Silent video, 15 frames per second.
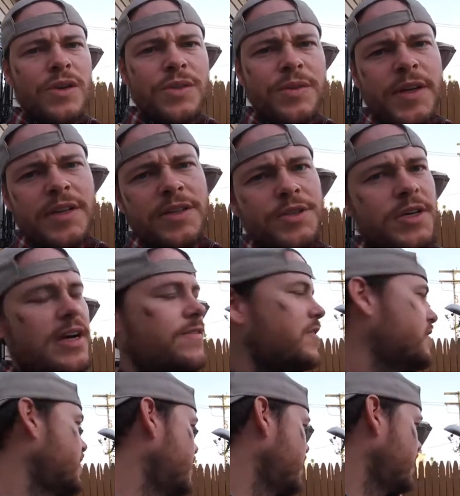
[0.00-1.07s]
three on the driver's
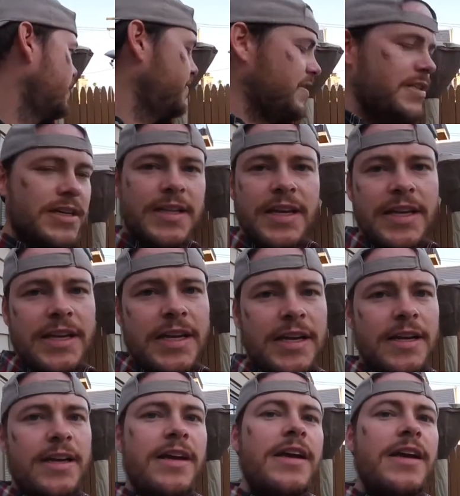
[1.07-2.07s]
side, I haven't done that yet.